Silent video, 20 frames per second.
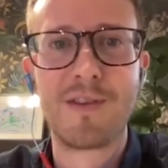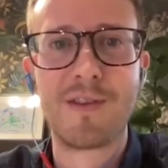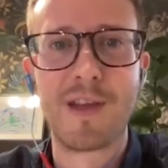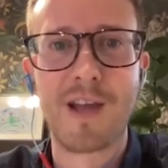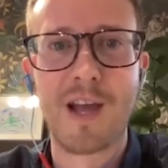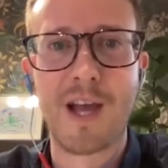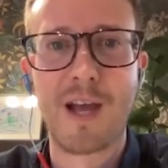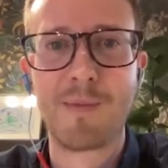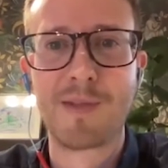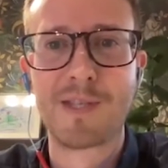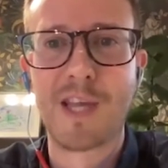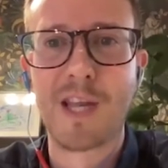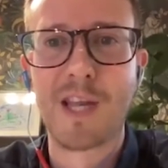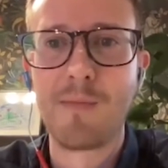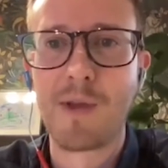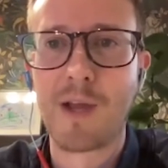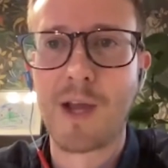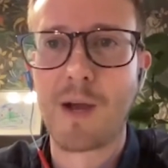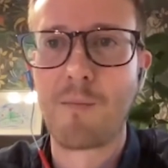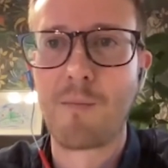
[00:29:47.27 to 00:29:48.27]
it's going
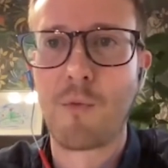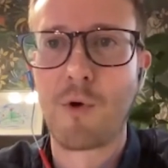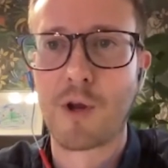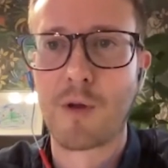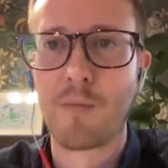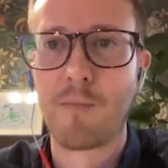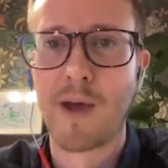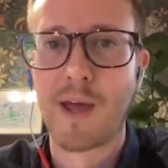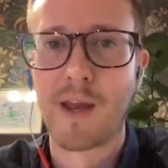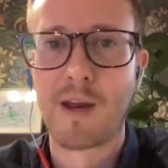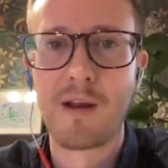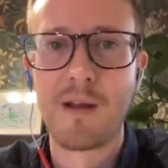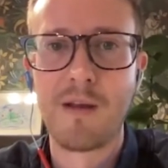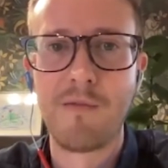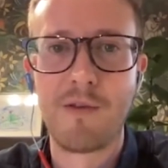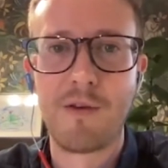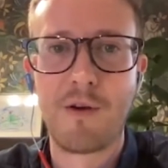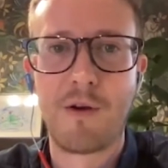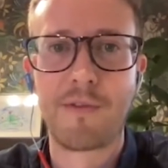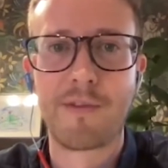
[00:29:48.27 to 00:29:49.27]
to become more competitive
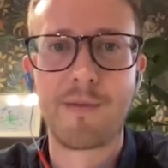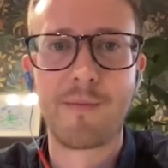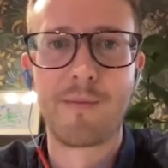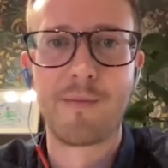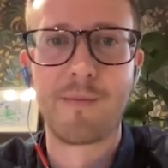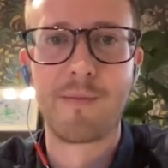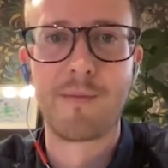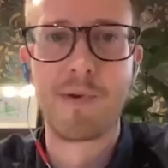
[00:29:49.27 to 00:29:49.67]
and ultimately